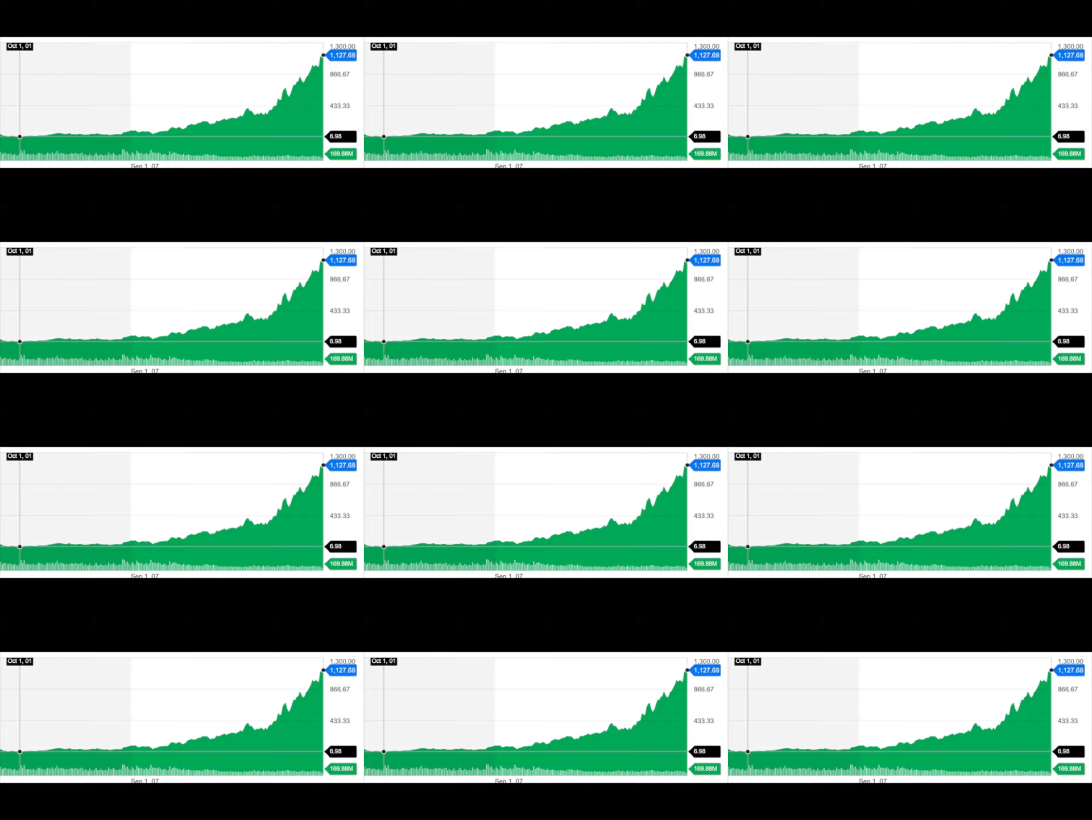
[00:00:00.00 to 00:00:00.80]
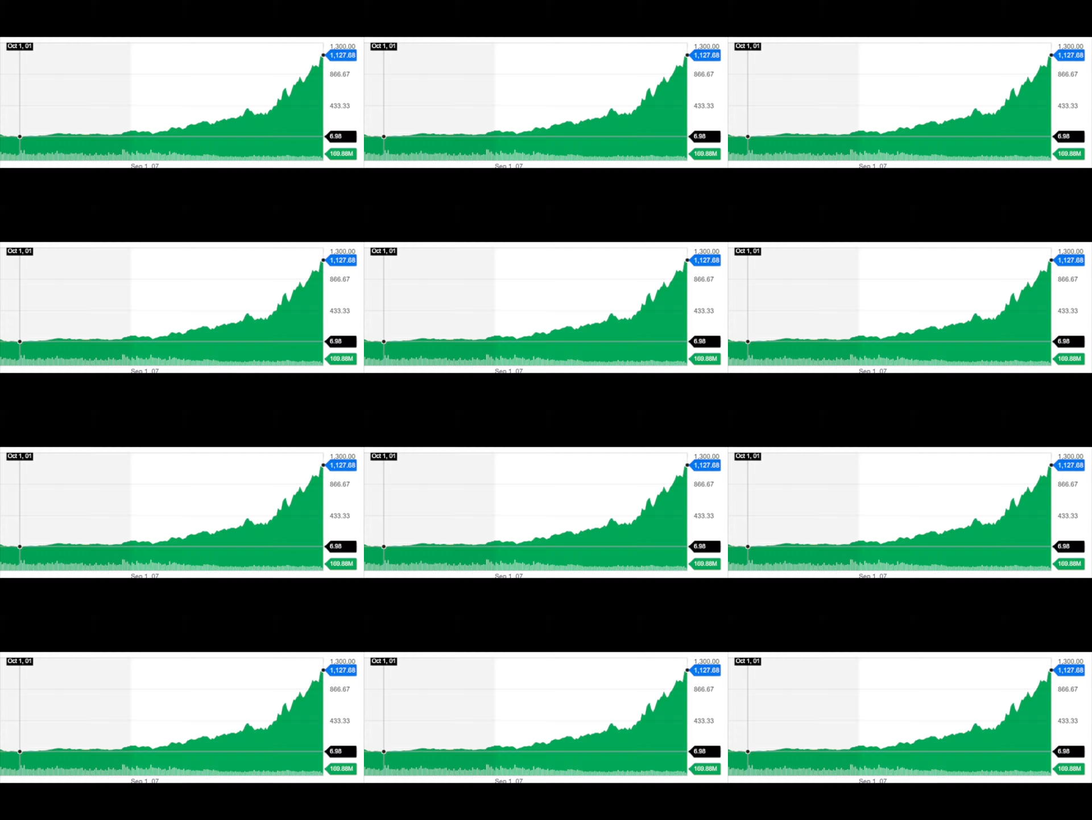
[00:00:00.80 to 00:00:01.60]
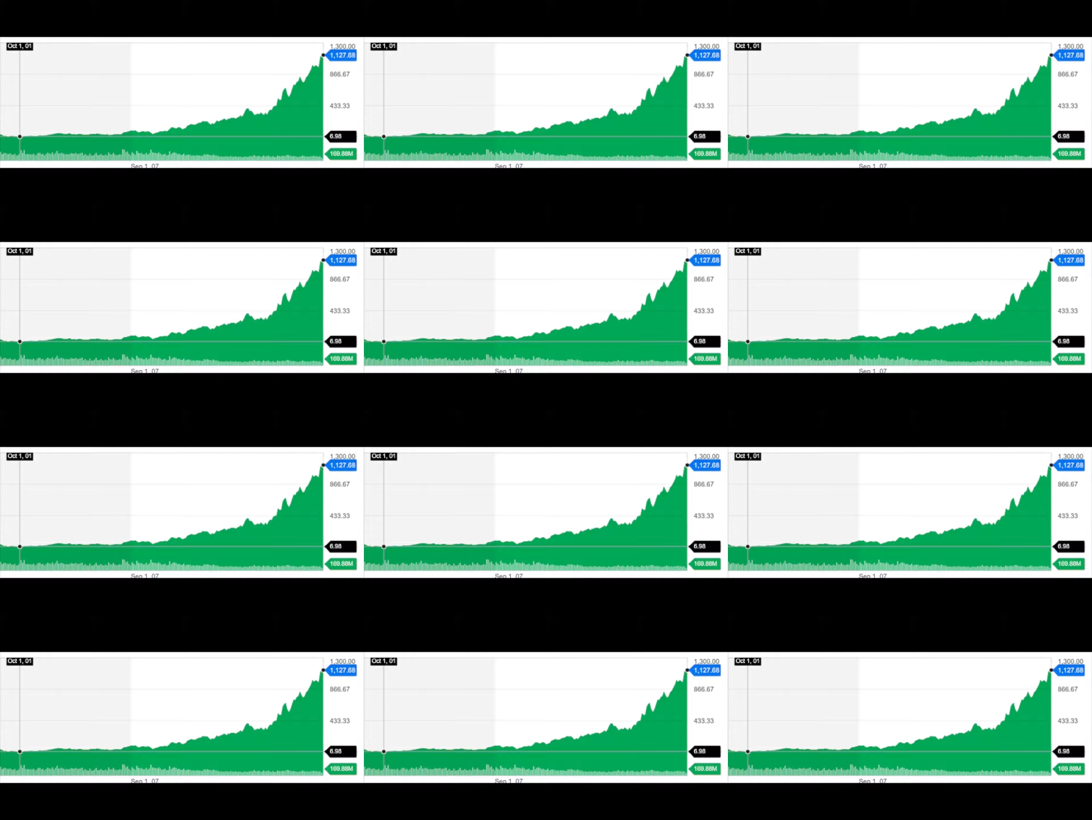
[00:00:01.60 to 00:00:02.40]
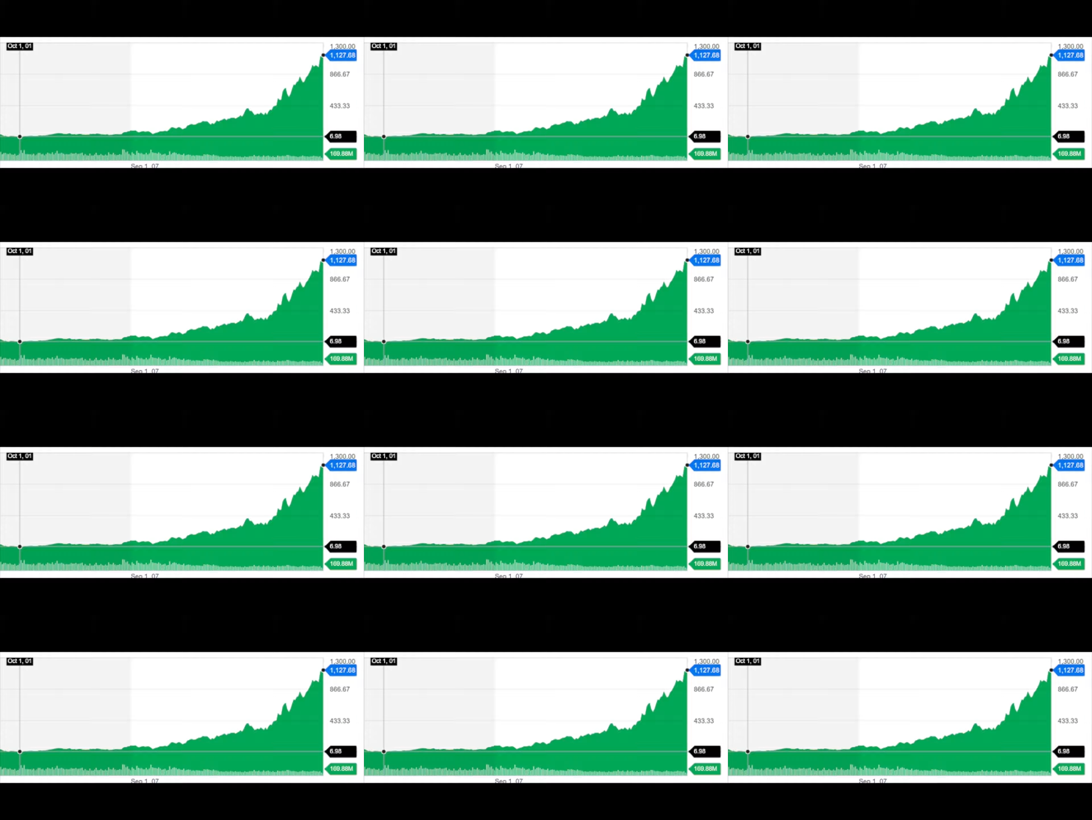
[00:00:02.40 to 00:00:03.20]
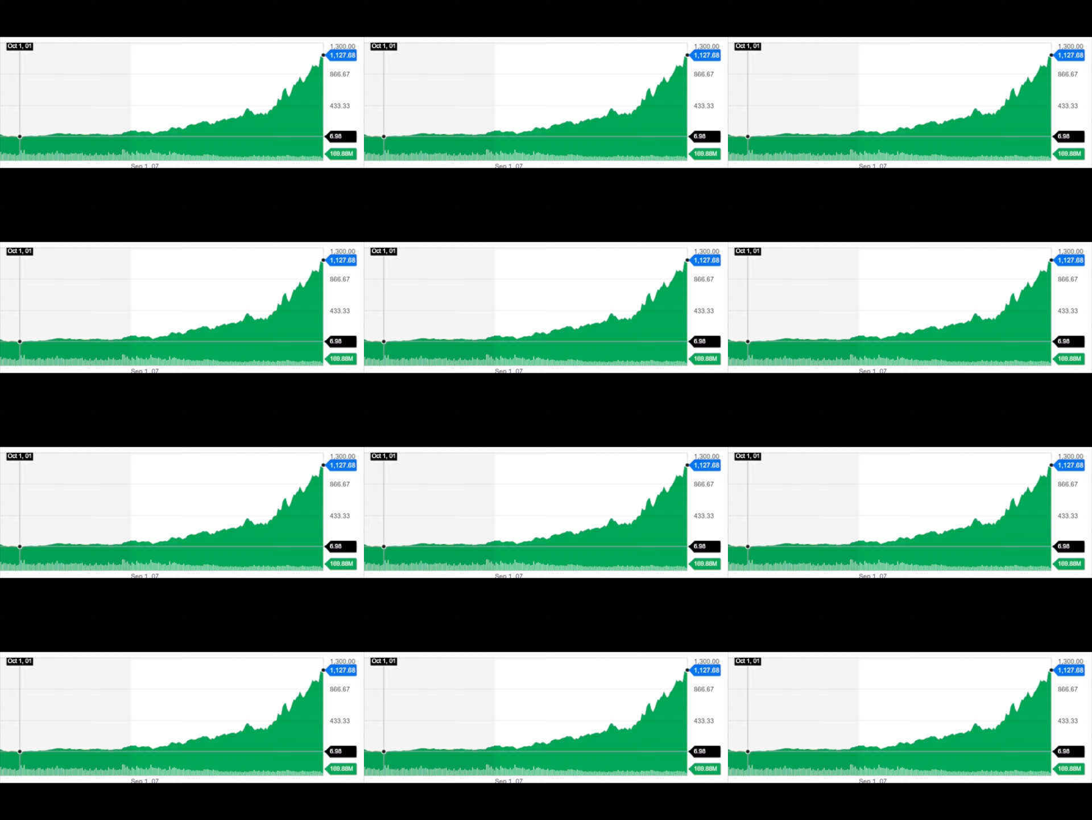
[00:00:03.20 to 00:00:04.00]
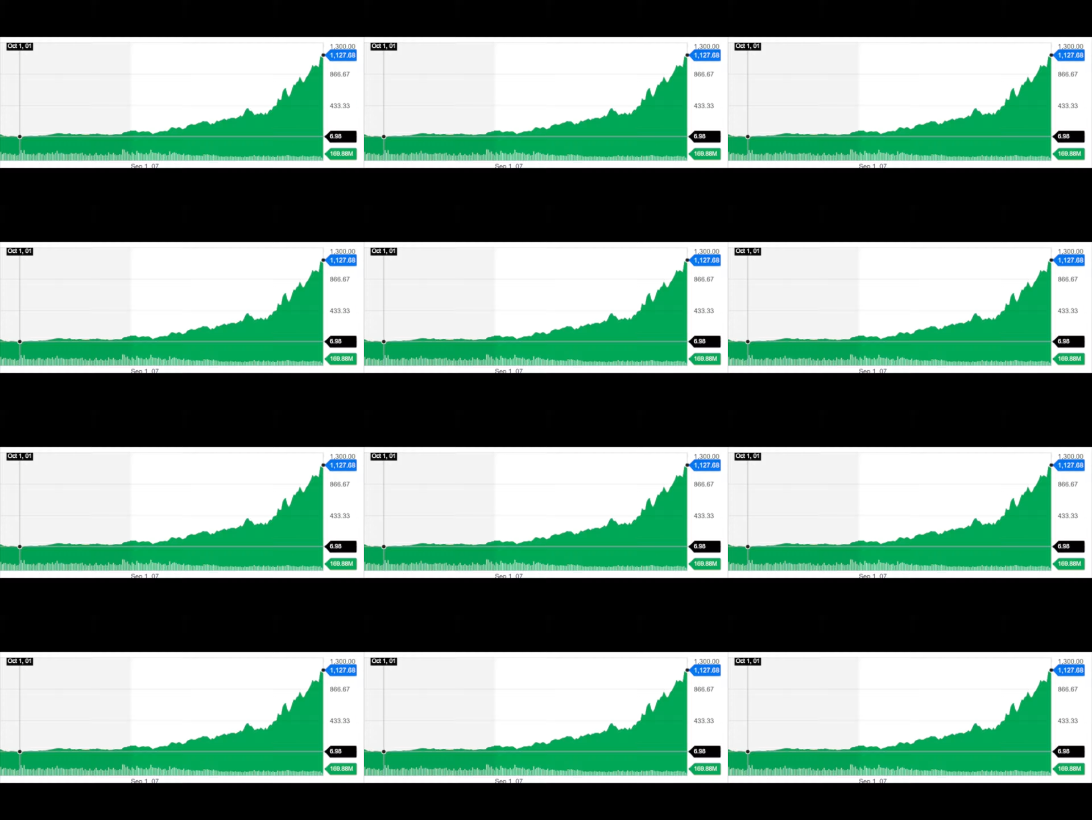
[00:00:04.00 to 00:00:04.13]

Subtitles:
(no speaker visible)